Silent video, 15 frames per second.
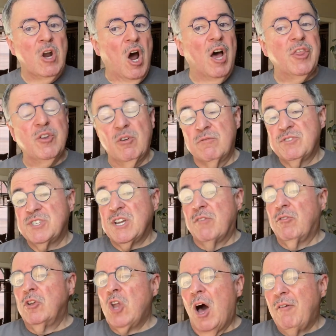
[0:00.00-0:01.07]
author of
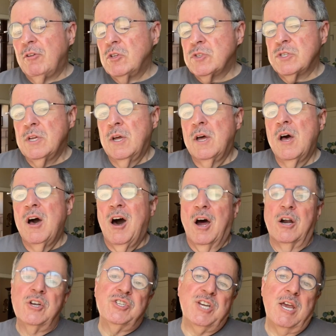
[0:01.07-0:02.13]
several novels,
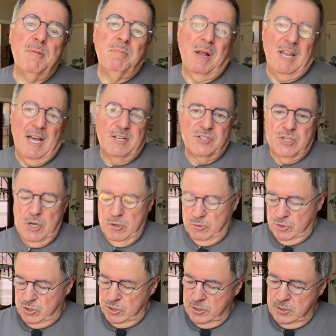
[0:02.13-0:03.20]
R.J.
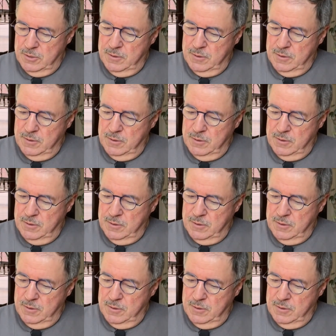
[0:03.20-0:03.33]
Palacios.